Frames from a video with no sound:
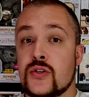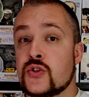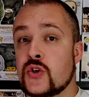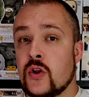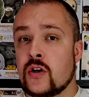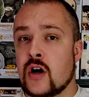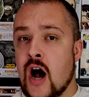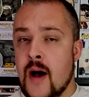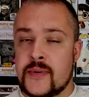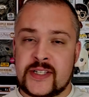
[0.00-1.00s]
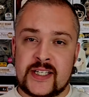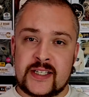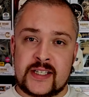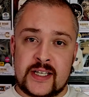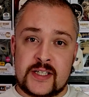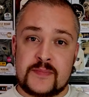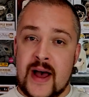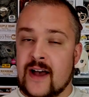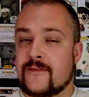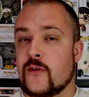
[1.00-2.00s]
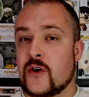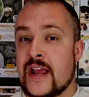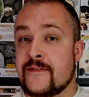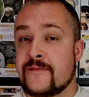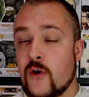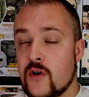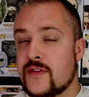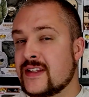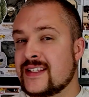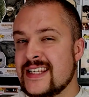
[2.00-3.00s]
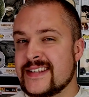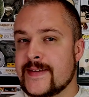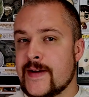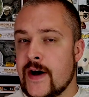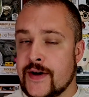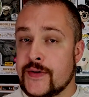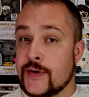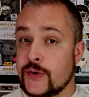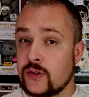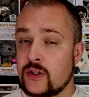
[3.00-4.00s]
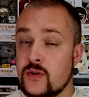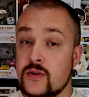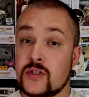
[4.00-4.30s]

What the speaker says: Solar Opposites is back for a fourth season on Hulu.